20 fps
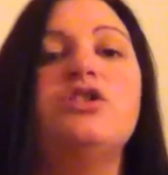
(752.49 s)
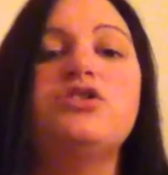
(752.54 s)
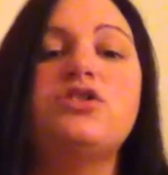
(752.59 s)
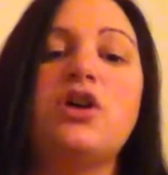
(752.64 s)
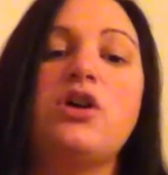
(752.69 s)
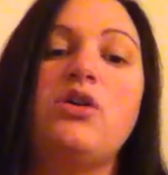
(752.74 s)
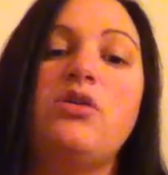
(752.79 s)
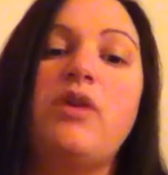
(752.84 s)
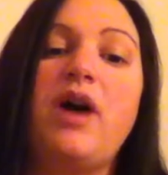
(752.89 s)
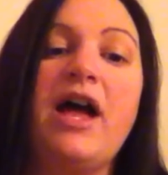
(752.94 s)

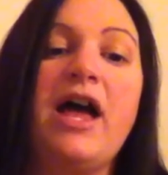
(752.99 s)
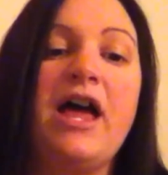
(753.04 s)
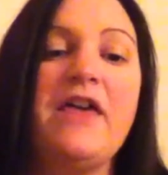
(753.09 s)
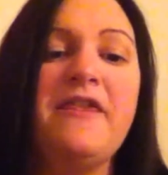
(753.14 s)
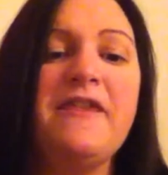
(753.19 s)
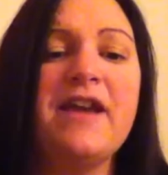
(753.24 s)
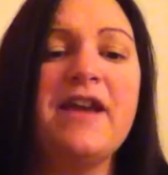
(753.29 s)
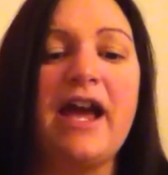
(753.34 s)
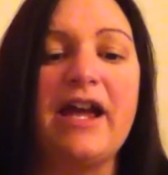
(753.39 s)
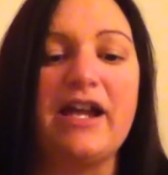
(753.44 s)
So I
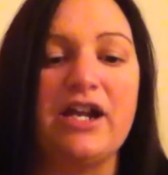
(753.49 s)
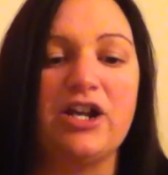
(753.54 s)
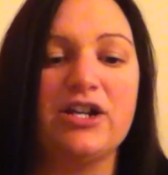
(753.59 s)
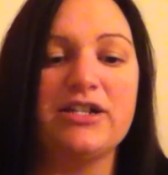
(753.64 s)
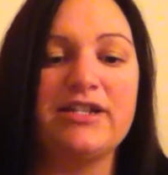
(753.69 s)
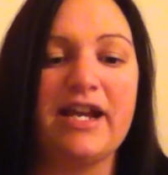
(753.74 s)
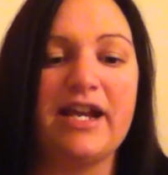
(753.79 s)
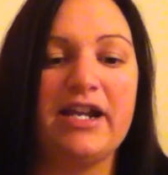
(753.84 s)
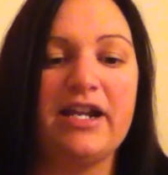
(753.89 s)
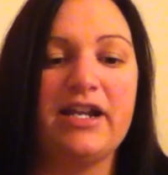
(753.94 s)
think I
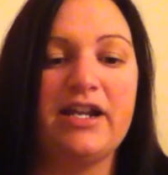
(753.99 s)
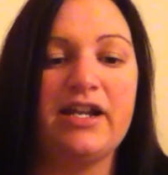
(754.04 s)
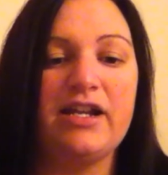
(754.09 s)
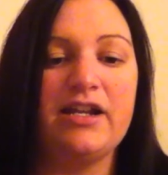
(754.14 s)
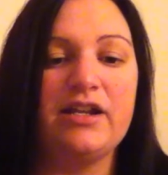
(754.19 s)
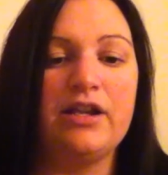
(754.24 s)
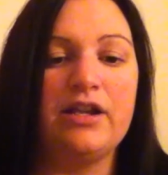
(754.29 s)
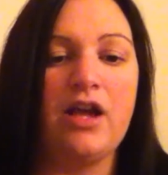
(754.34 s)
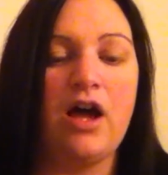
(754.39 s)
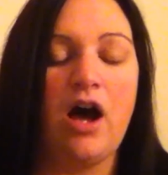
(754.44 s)
irritated
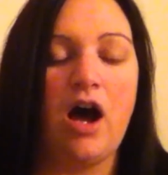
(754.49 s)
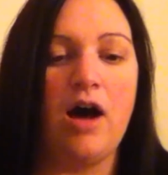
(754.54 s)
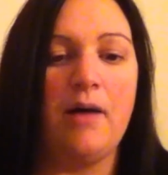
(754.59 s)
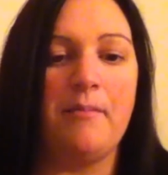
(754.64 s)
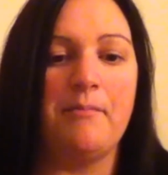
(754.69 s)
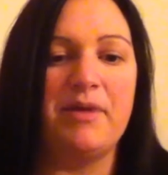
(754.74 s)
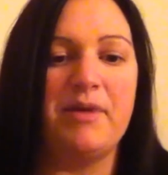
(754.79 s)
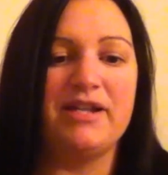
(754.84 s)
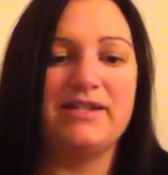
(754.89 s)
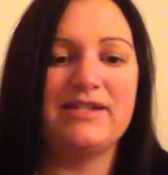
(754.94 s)
it,
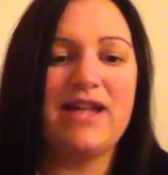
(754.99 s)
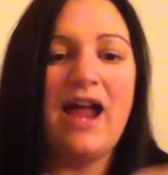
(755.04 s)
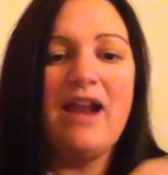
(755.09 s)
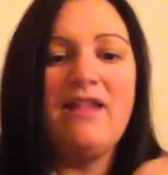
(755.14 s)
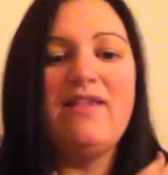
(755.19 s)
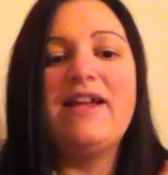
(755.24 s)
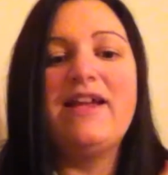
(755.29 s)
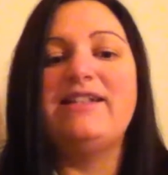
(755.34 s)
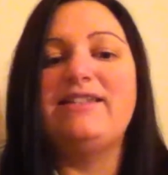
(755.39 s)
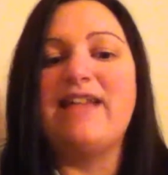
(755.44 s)
but it's
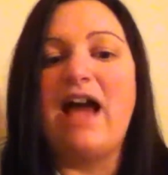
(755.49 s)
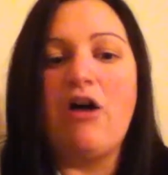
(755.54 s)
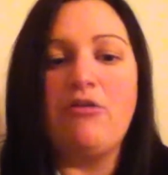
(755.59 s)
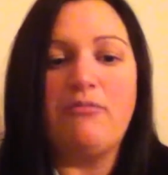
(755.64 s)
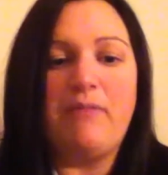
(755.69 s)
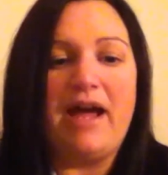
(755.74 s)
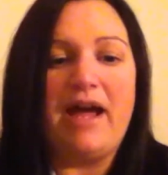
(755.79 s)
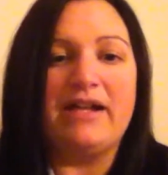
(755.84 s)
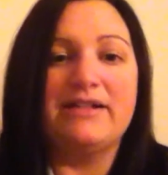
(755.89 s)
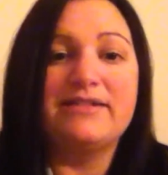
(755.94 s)
kind of like
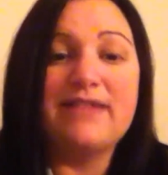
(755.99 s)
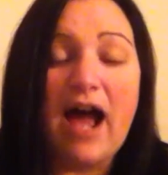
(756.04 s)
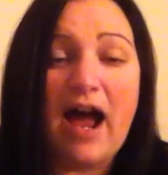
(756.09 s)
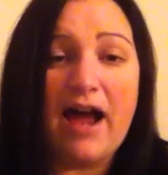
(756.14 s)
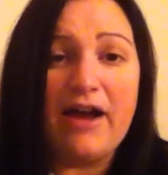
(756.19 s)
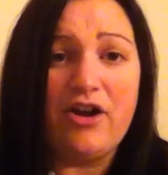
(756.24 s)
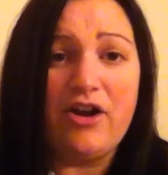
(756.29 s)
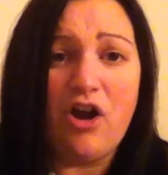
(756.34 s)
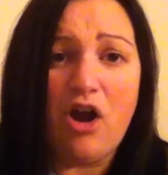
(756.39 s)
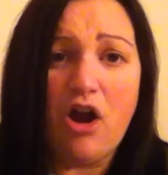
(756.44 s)
down my
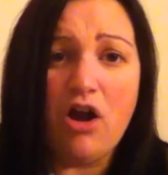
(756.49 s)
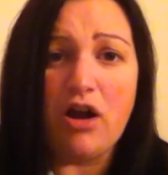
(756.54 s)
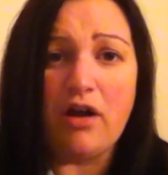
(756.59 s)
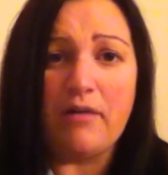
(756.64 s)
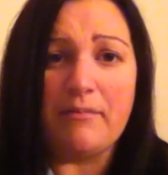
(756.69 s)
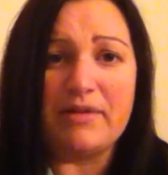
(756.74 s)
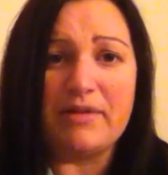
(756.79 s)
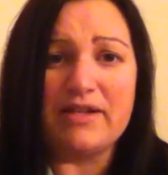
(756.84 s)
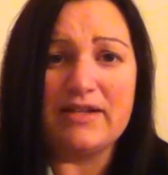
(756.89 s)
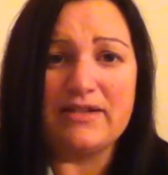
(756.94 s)
entire
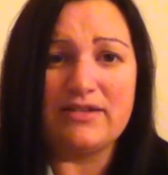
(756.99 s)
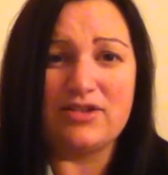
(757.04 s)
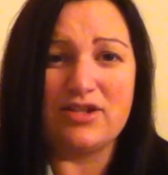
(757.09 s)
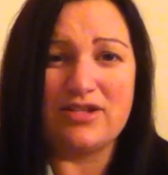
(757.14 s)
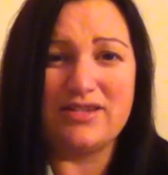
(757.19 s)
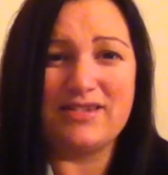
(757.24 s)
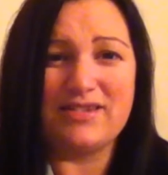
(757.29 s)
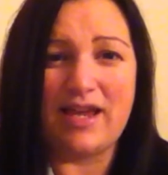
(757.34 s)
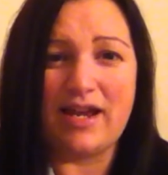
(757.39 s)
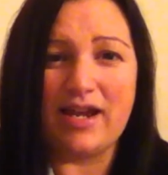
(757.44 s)
arm. It's
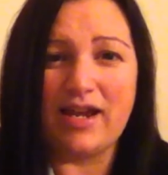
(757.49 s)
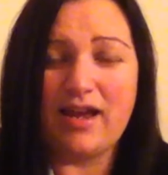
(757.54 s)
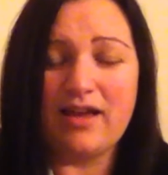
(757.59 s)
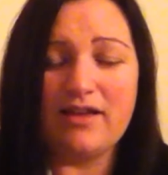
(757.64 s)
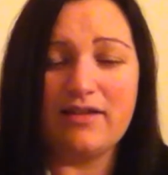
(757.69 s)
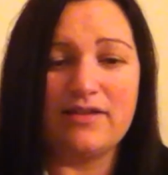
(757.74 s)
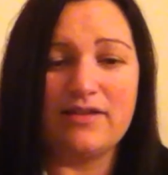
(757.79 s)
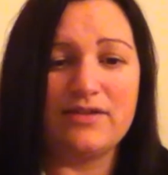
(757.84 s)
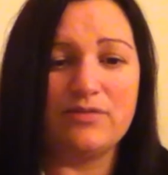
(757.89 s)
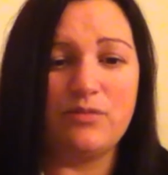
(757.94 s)
just like
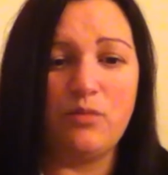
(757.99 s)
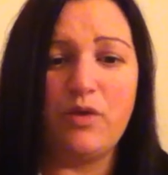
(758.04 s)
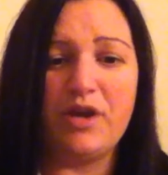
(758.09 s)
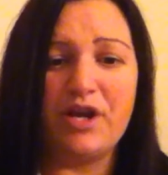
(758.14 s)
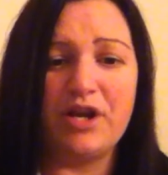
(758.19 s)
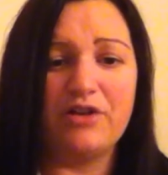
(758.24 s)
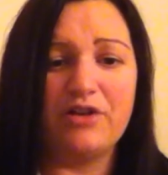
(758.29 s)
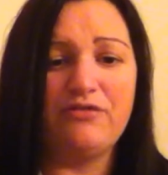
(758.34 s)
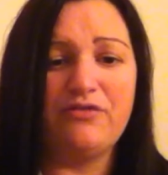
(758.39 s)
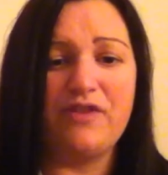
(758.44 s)
this
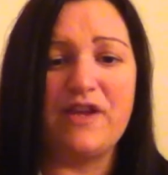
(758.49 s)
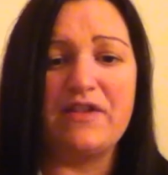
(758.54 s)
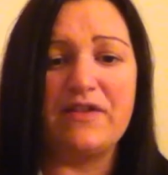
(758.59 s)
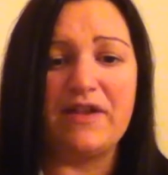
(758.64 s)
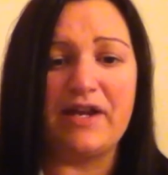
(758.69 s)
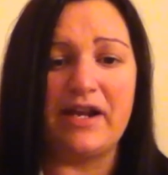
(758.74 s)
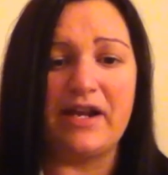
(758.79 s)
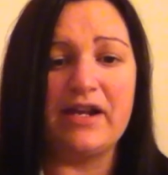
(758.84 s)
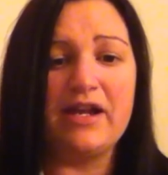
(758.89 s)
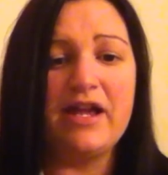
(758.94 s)
weird
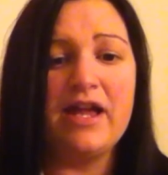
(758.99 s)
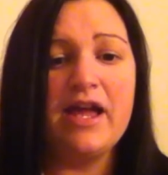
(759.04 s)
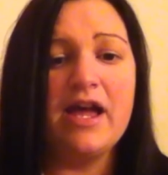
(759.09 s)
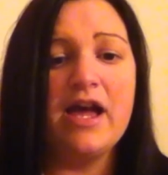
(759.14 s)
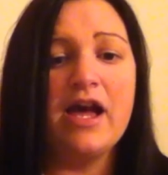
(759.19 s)
feeling.